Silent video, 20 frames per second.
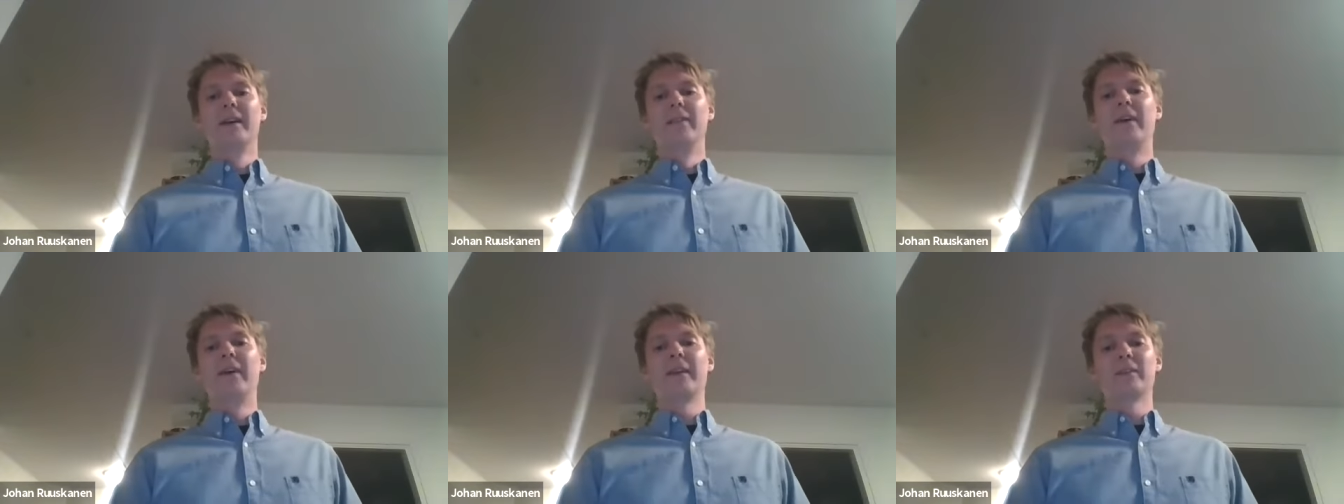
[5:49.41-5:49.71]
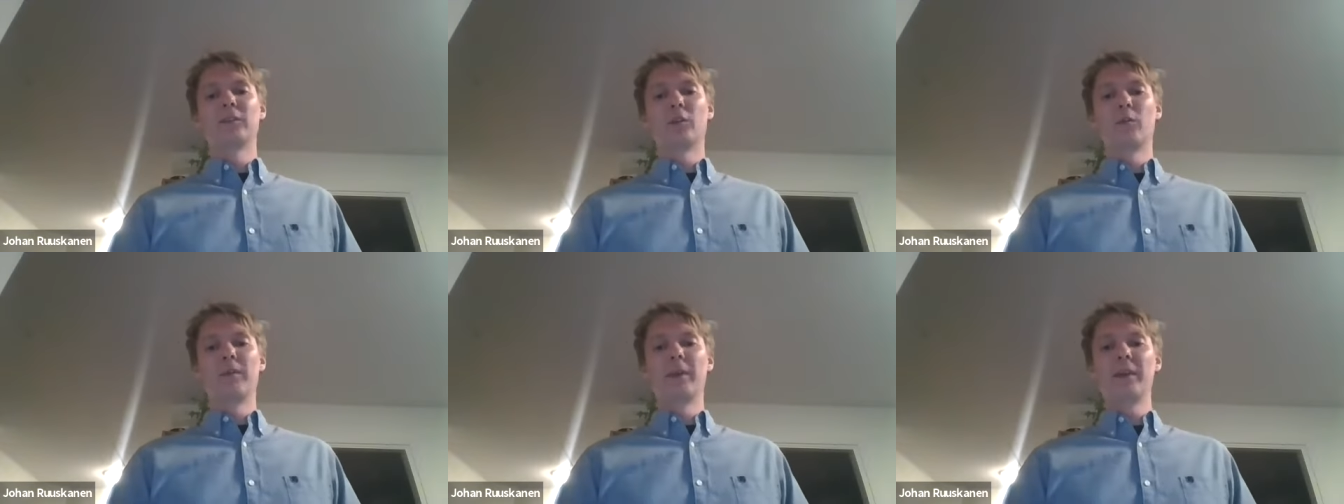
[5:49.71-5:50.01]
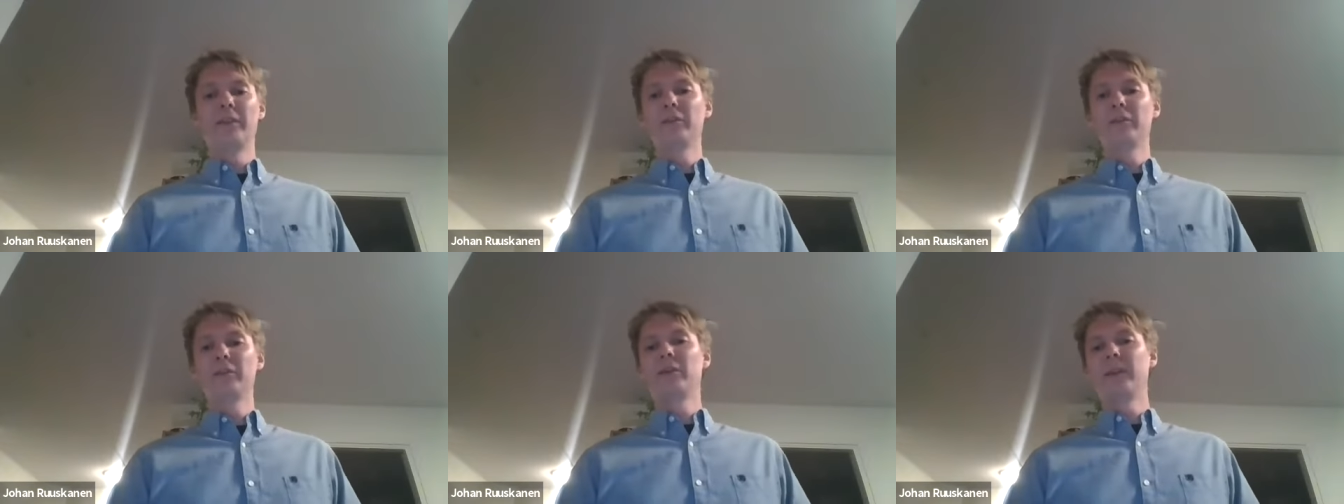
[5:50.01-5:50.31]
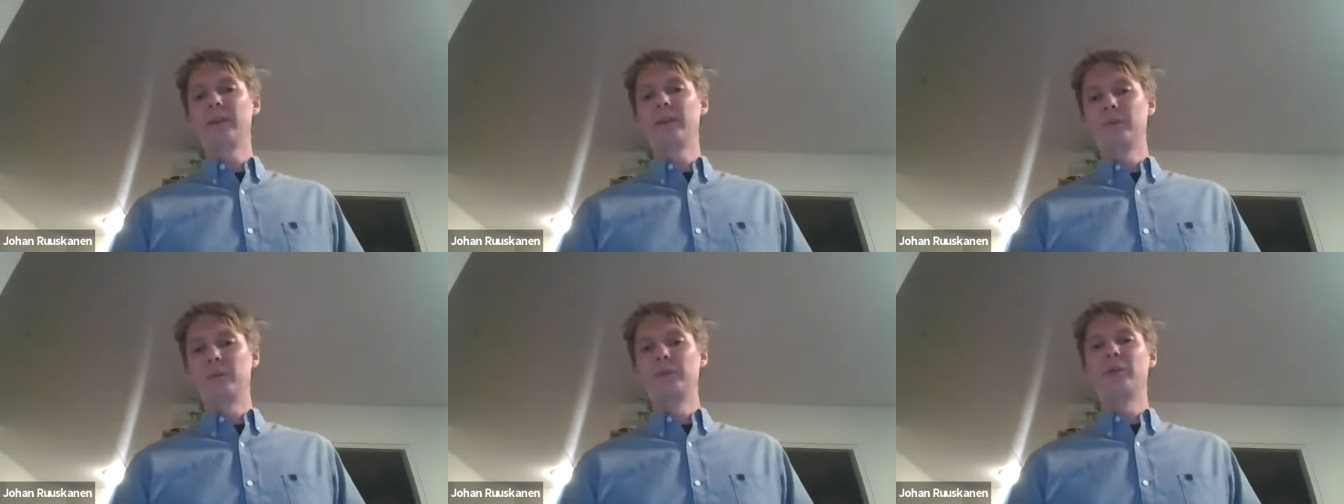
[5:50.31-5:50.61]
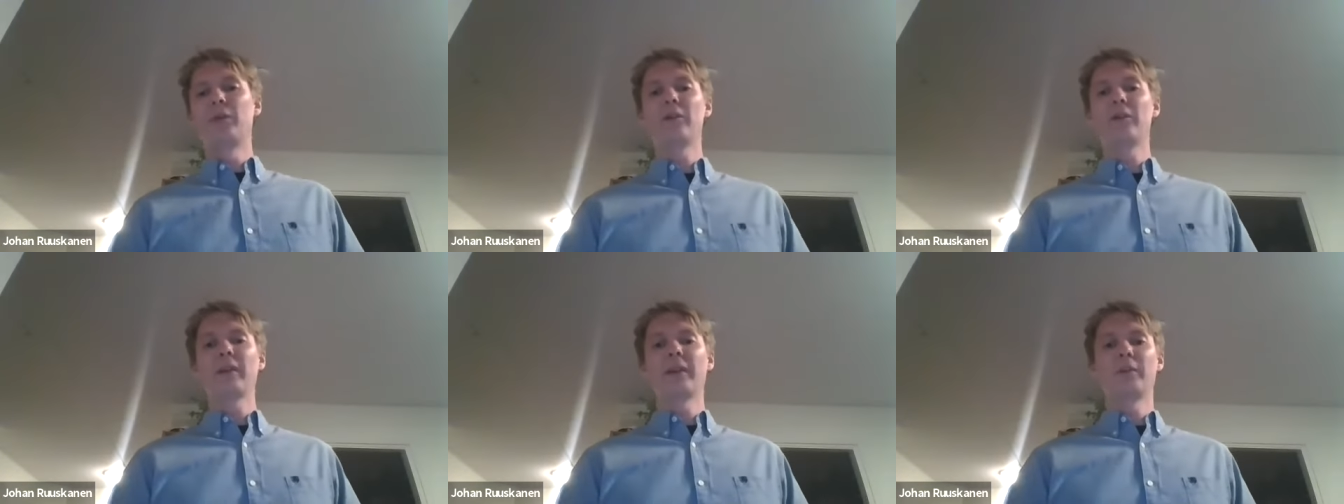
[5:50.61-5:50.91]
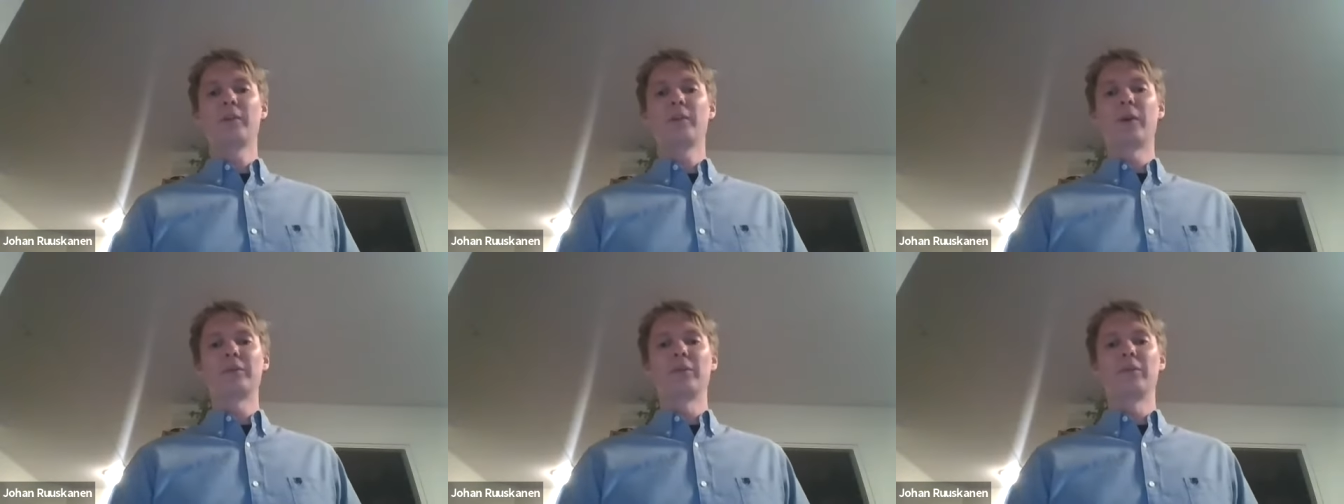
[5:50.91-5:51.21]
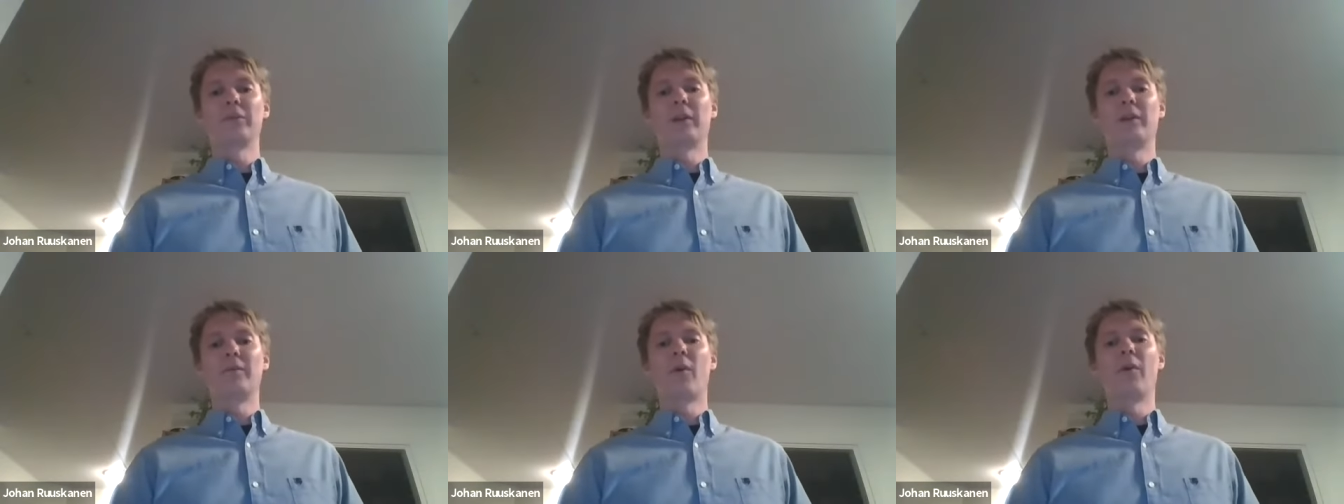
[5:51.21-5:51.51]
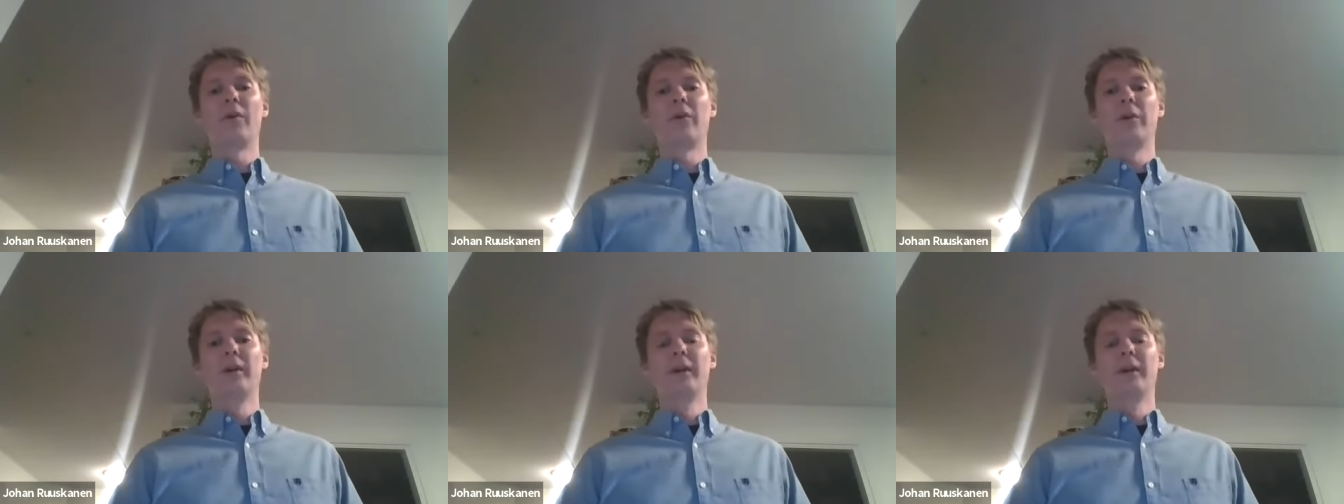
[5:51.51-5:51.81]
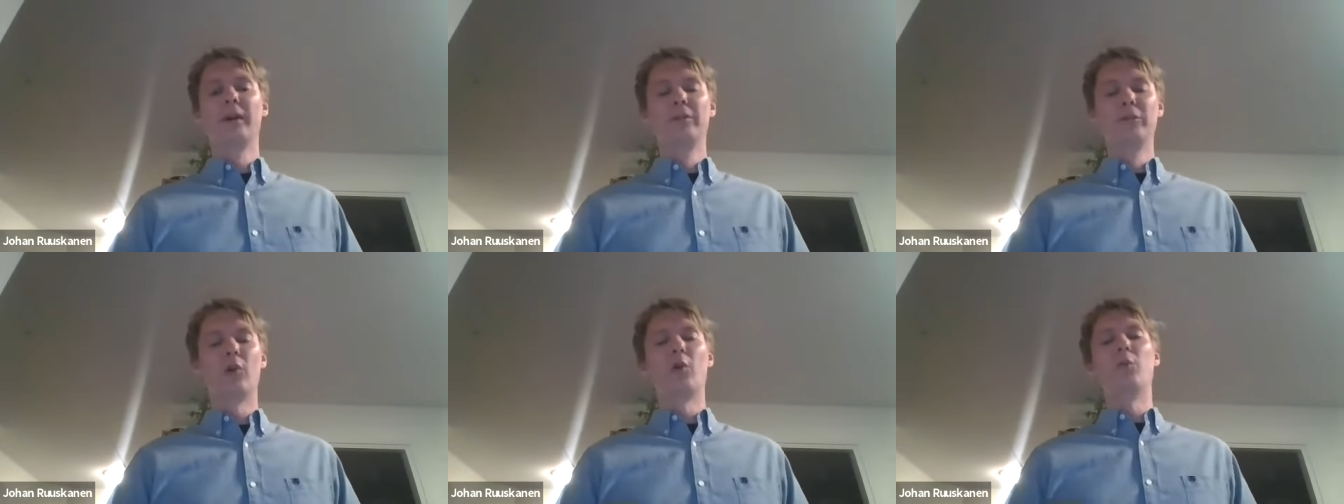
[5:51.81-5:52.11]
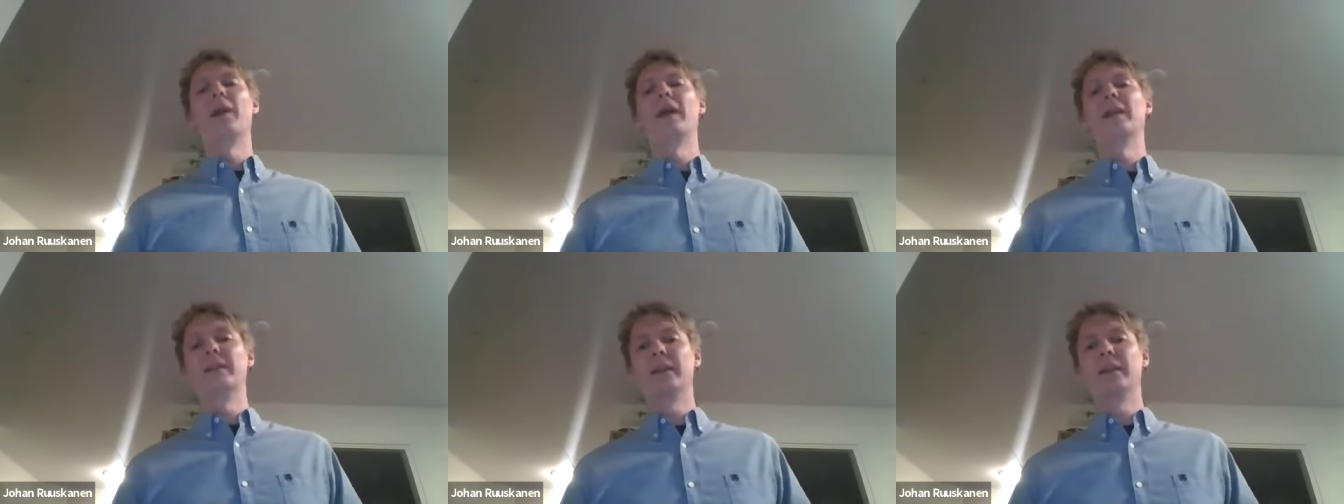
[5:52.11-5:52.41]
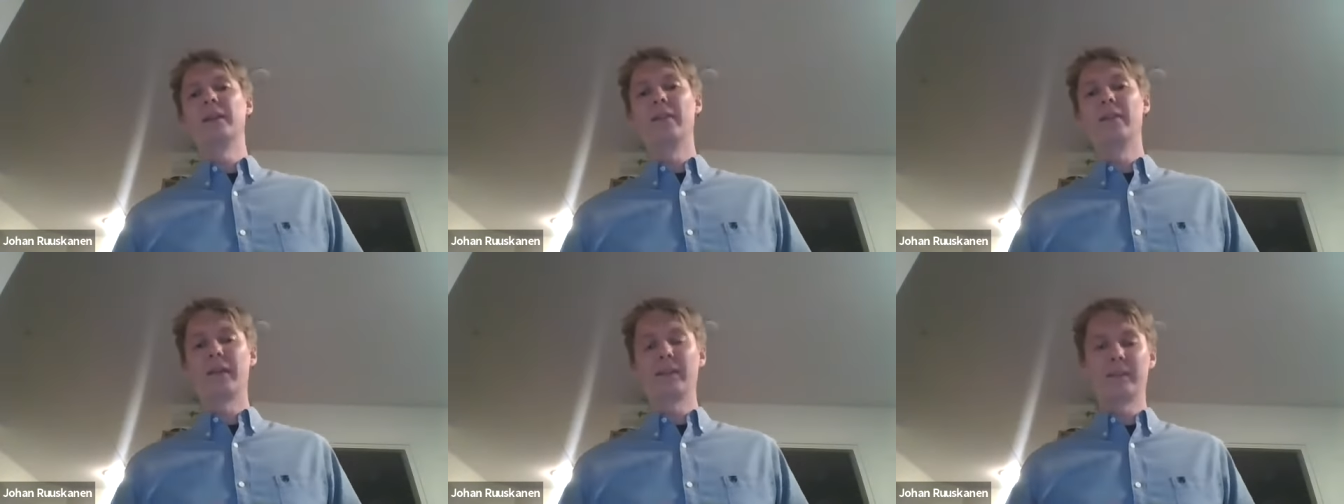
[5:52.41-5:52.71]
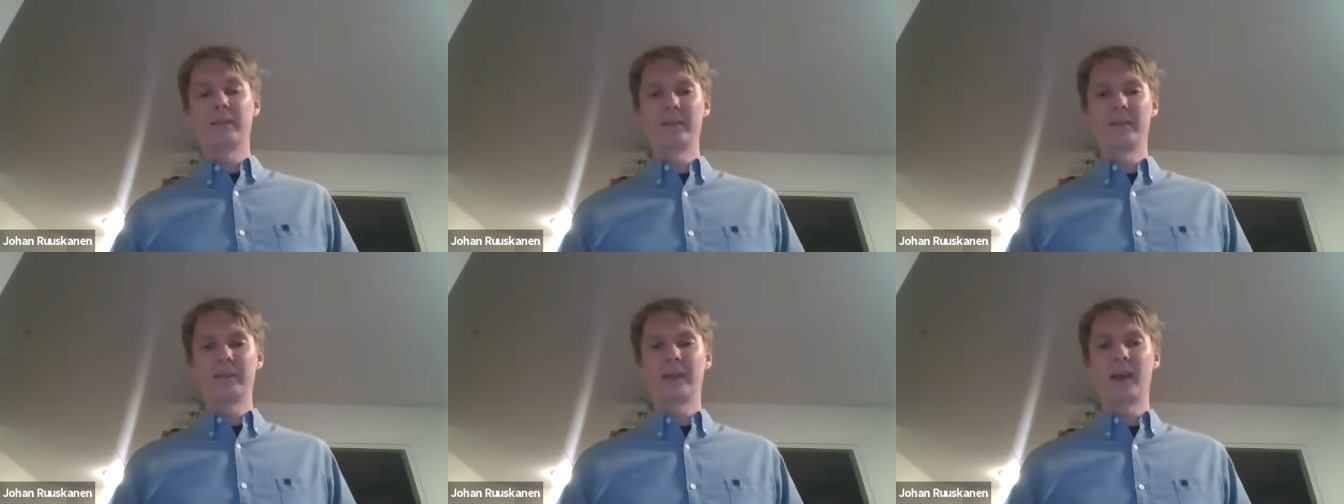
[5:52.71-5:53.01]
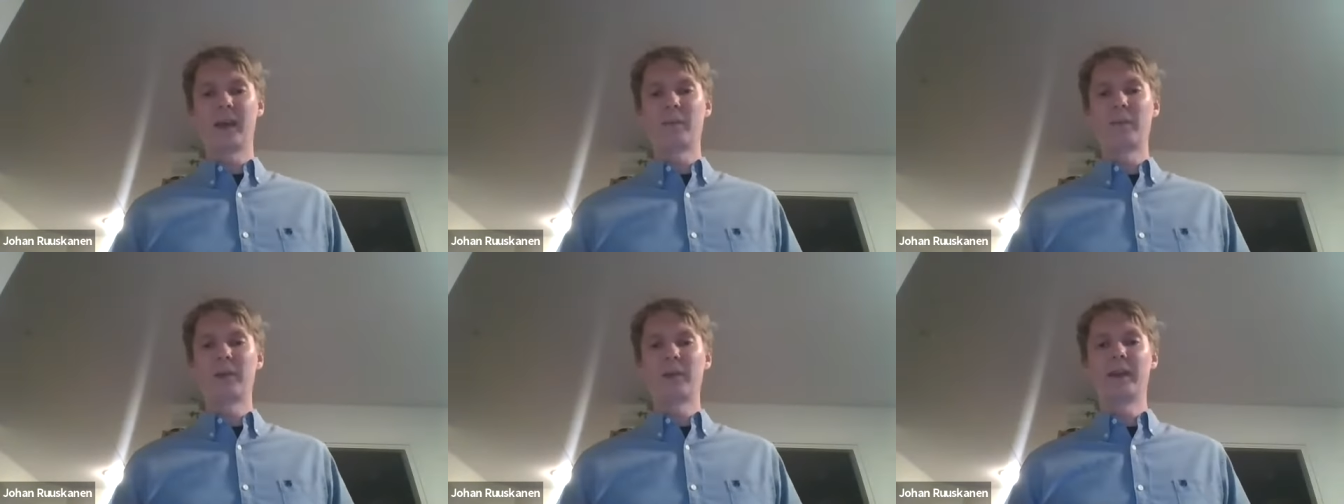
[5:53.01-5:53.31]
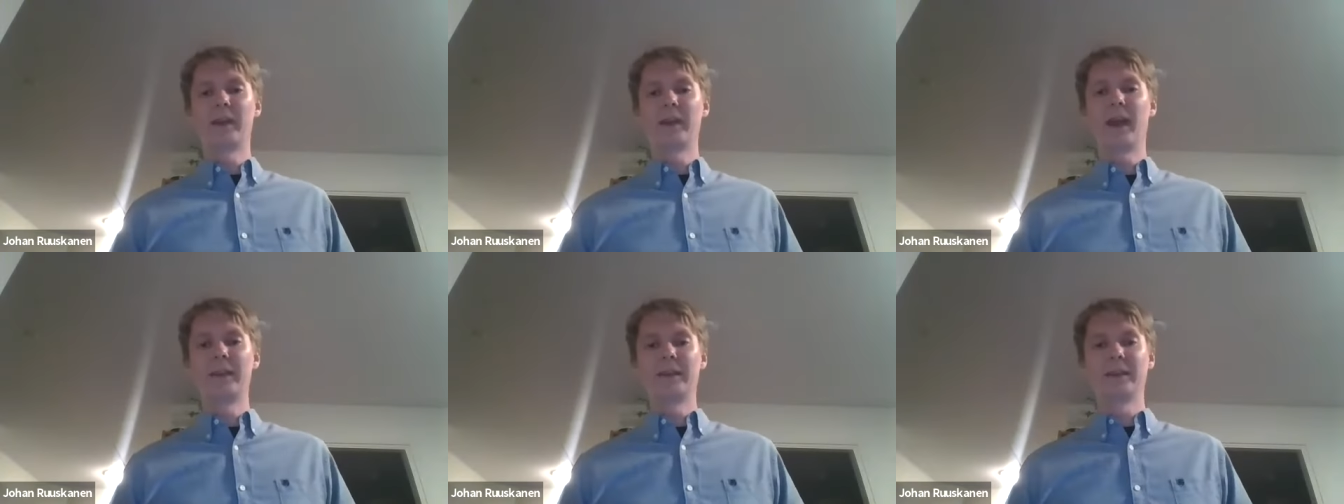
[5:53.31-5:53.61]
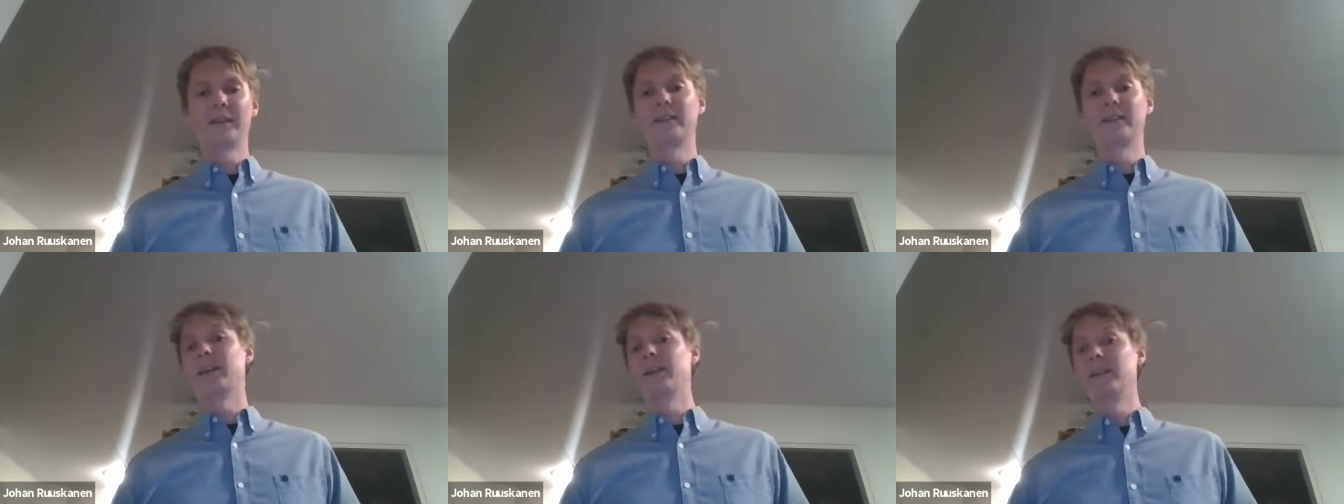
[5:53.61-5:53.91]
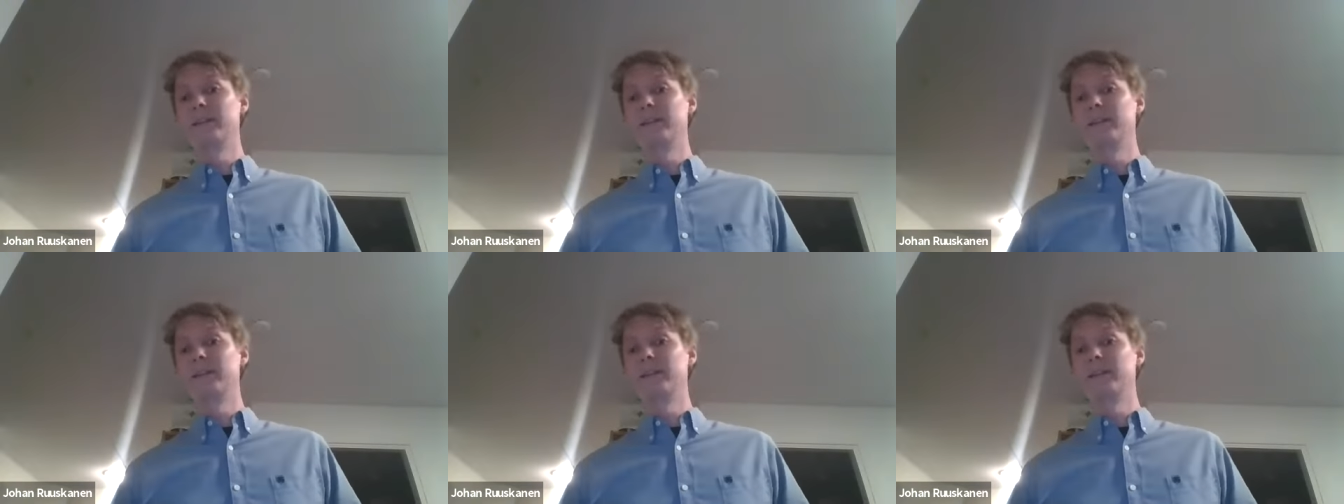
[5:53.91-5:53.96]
that completion is returned and the rest of them are terminated. And that is happening at exactly the